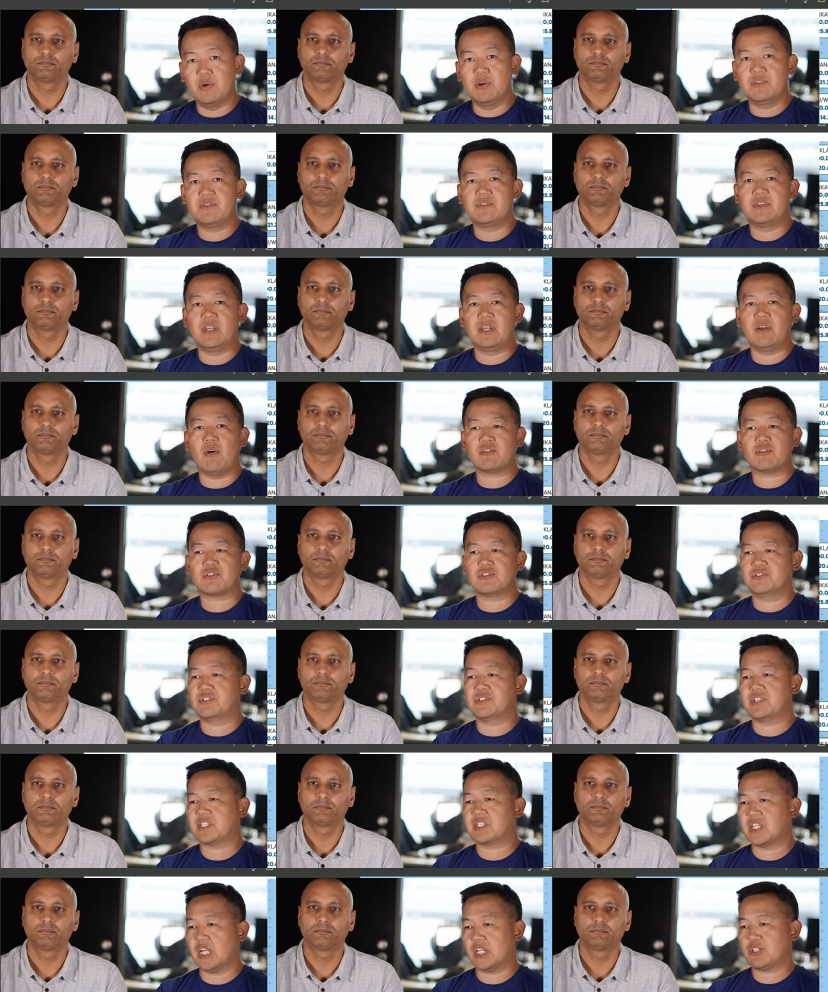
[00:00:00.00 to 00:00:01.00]
Speaker 1: the auction
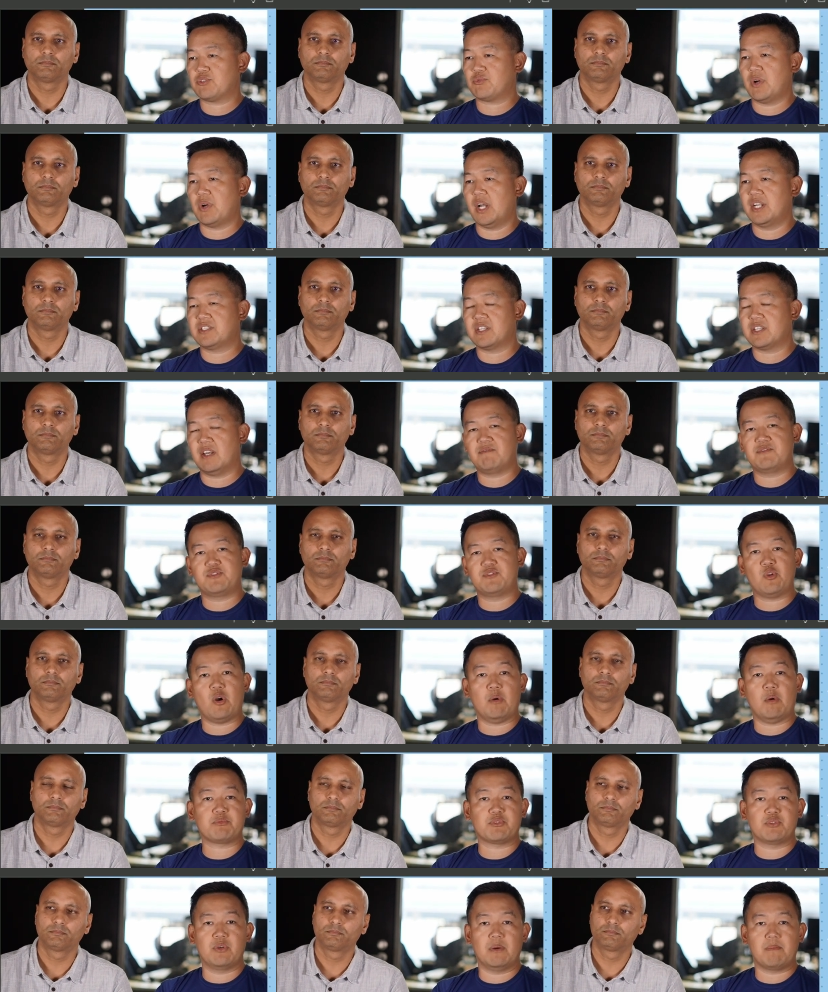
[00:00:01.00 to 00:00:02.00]
success rates have dropped
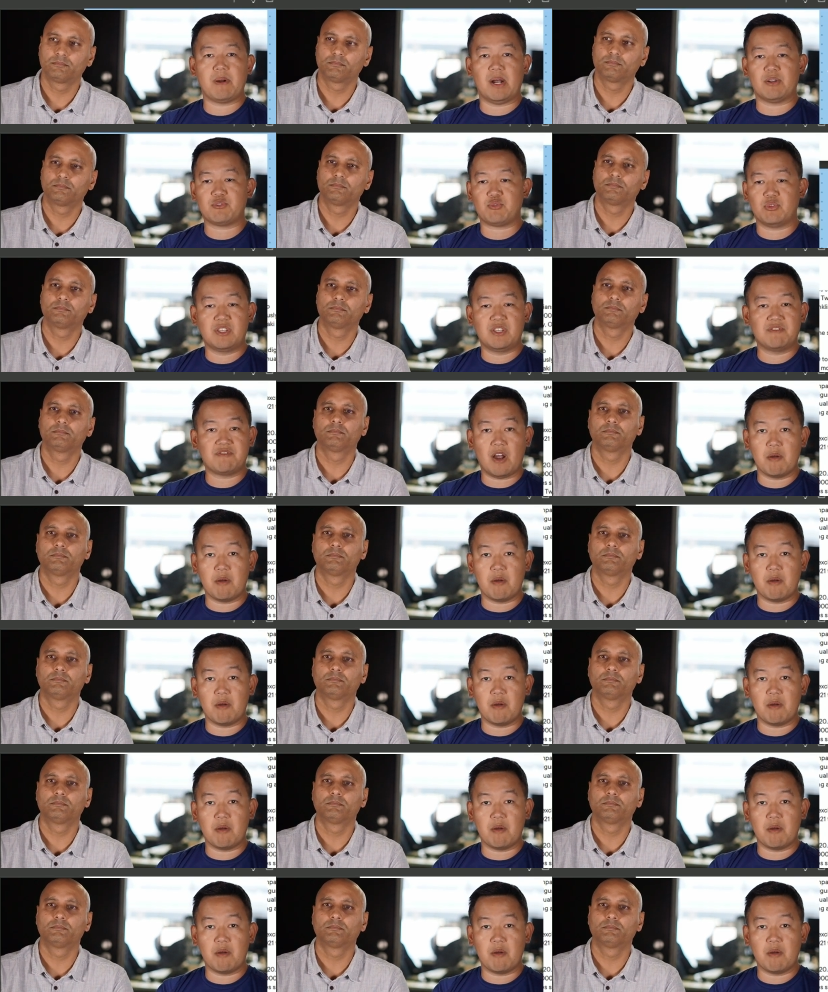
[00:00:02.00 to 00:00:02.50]
to about twenty five